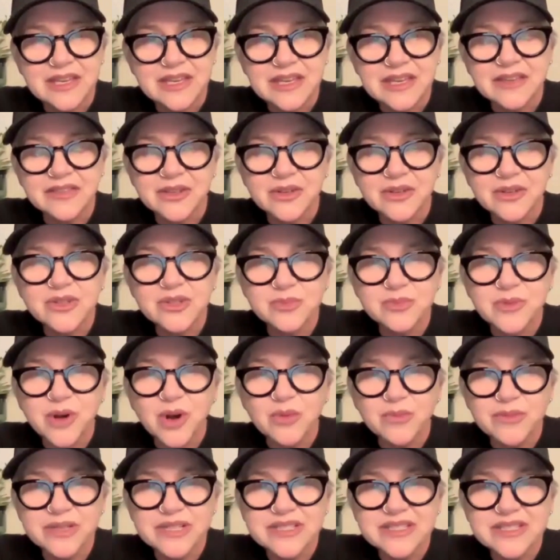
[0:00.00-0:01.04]
In those
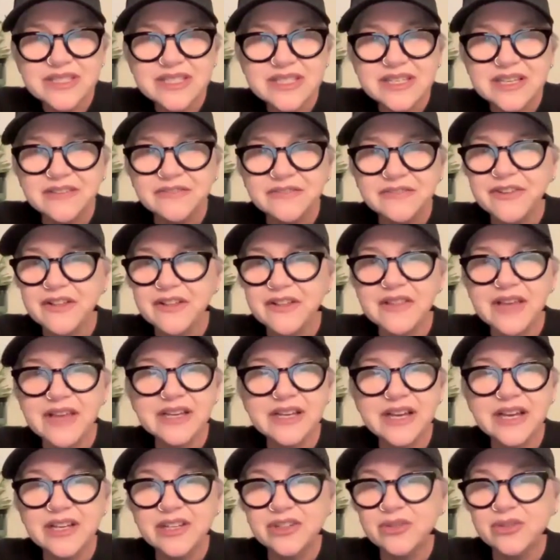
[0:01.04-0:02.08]
moments, it felt
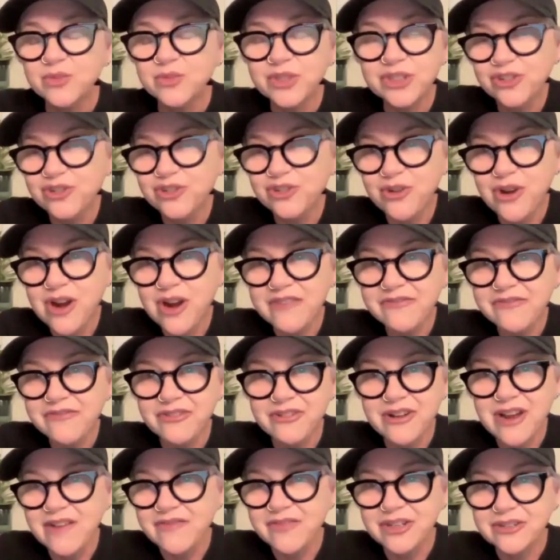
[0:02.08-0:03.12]
like I could cry
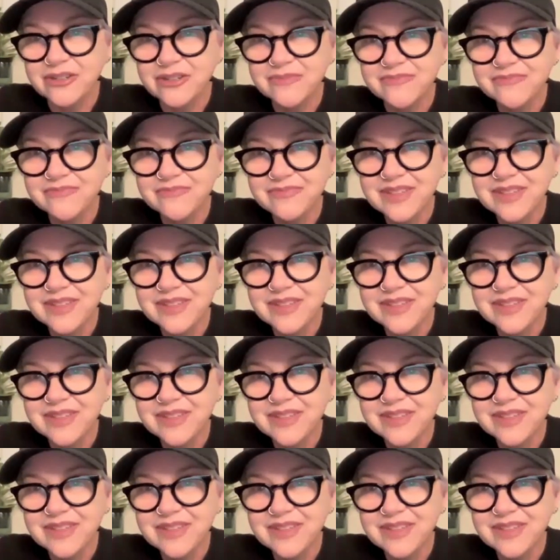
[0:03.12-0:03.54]
forever,